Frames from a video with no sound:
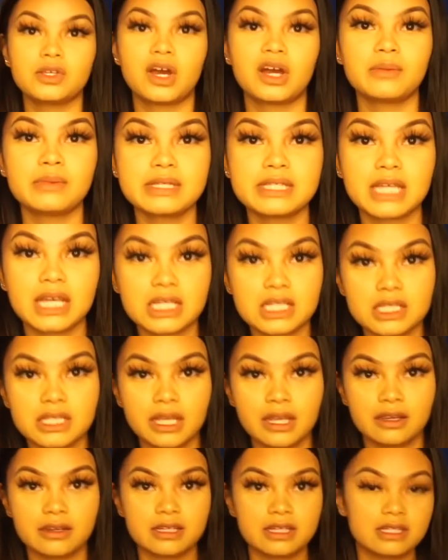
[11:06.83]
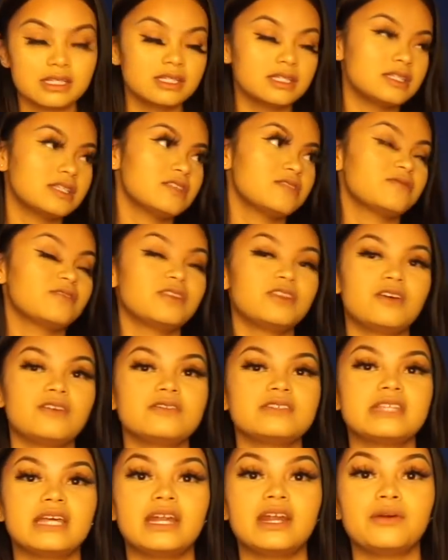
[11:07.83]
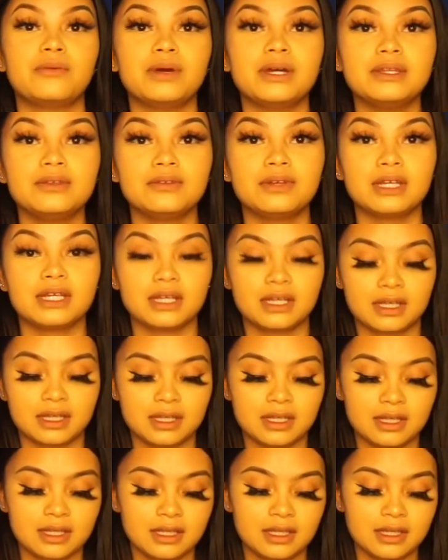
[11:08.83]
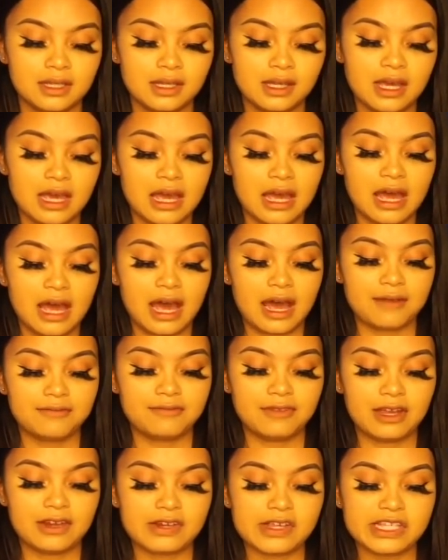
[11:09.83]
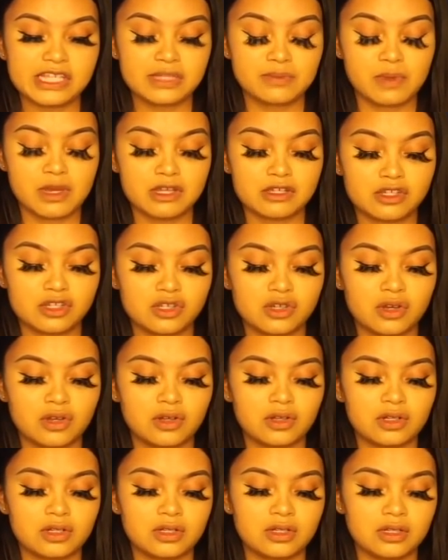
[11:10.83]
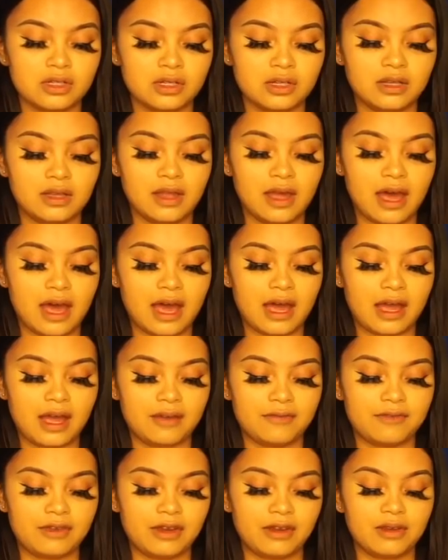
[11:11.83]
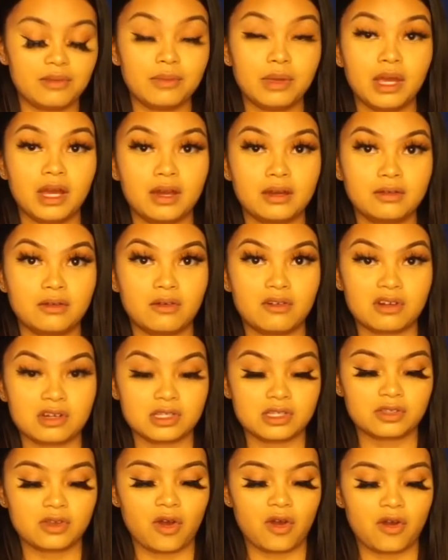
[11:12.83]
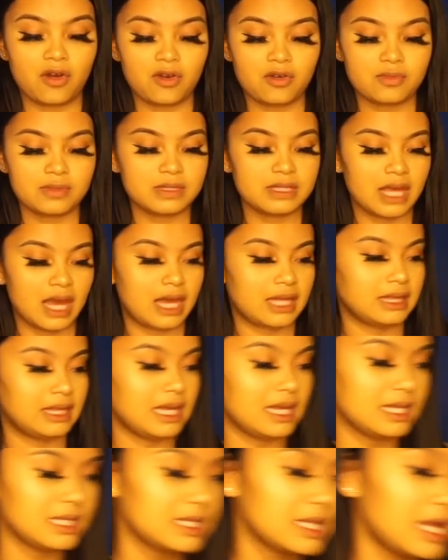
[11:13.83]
I'm a Sagittarius, for those that are wondering. I'm very spiritual. I'm very big on horoscopes and things